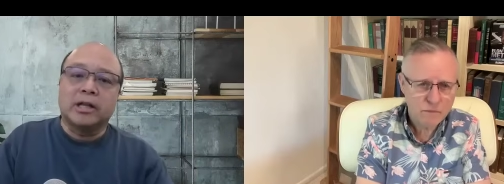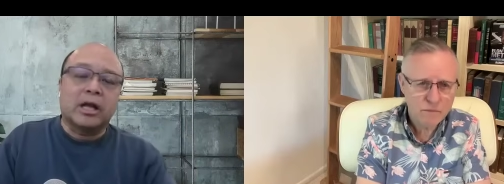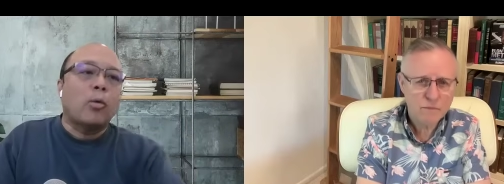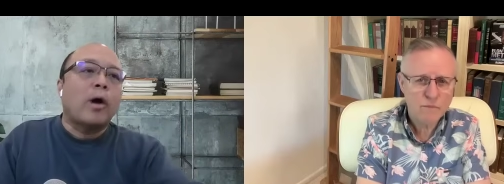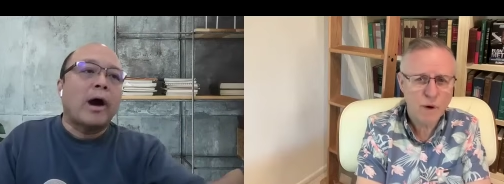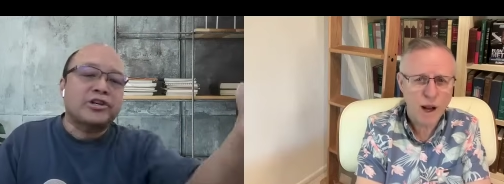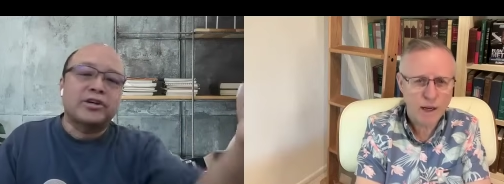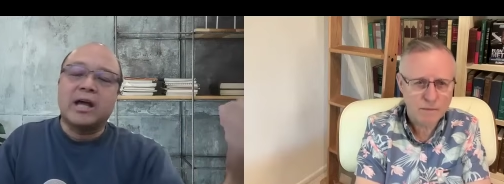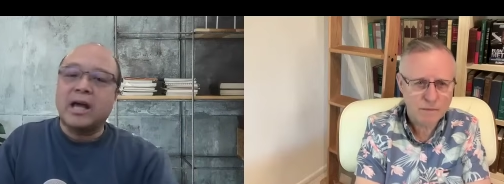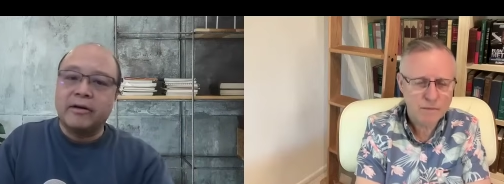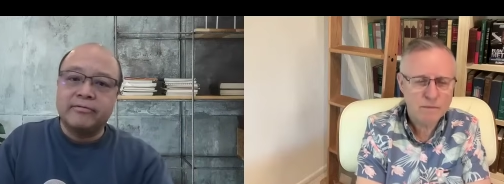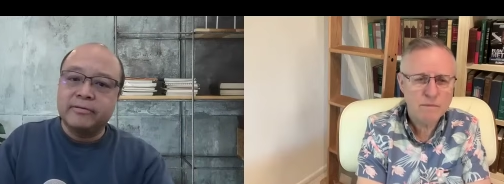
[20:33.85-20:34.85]
Speaker 1: Like, why should I
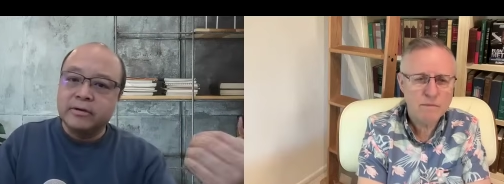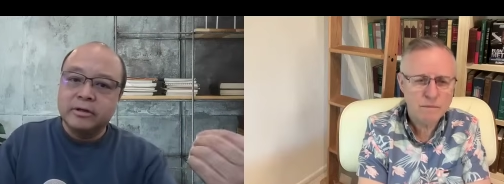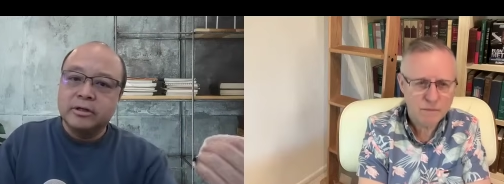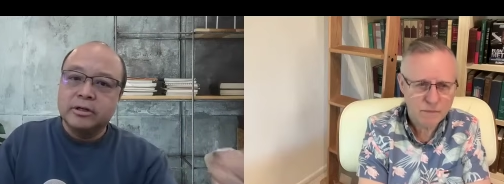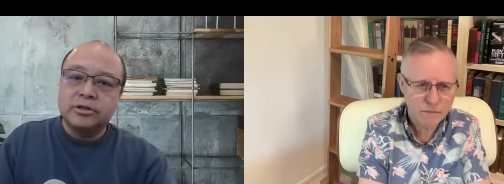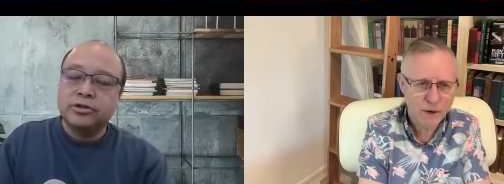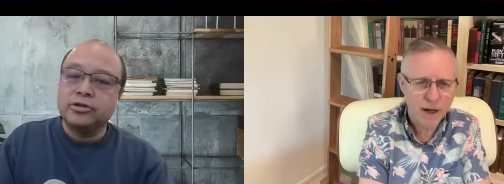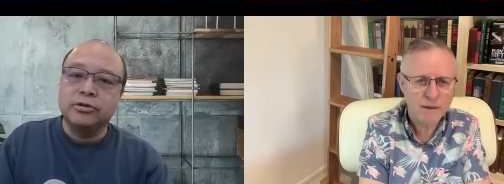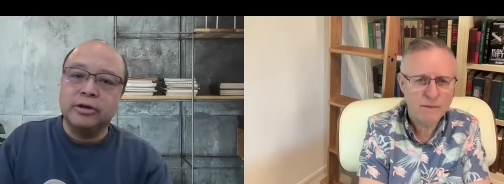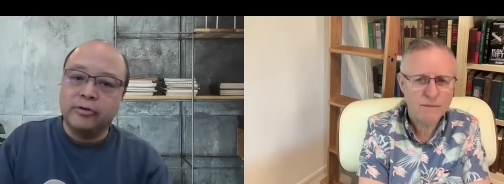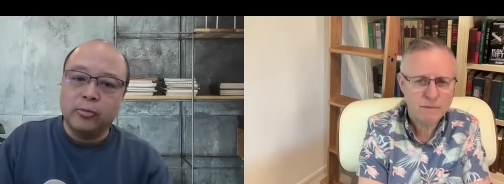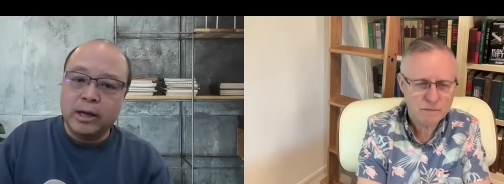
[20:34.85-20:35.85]
have two right.
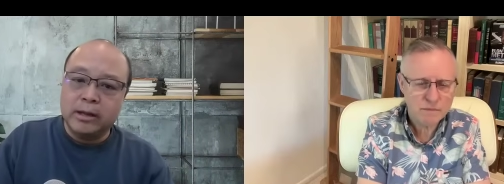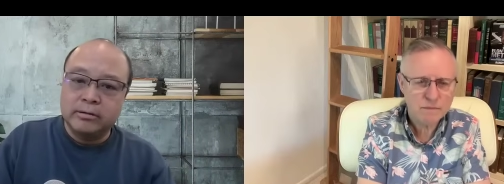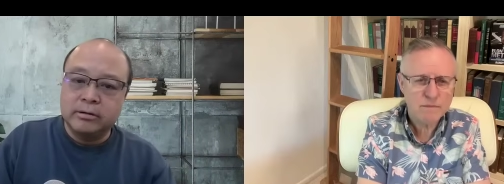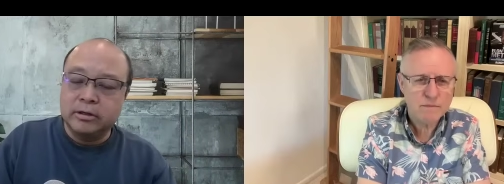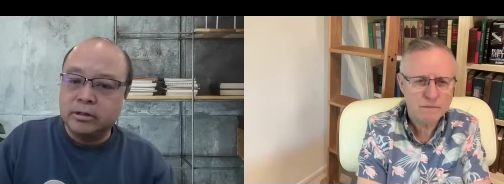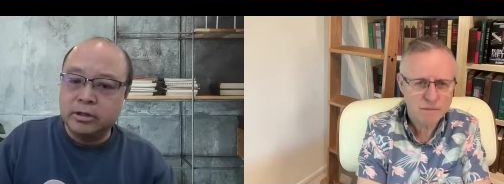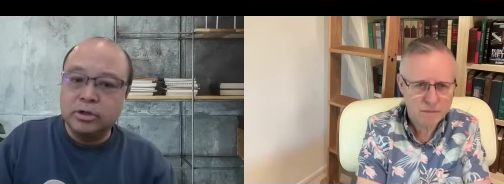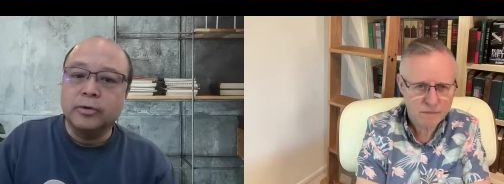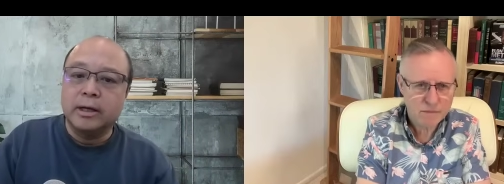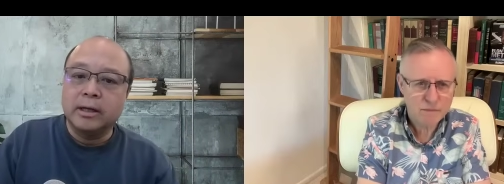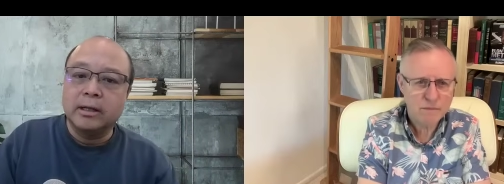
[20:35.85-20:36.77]
different ways to, to do it?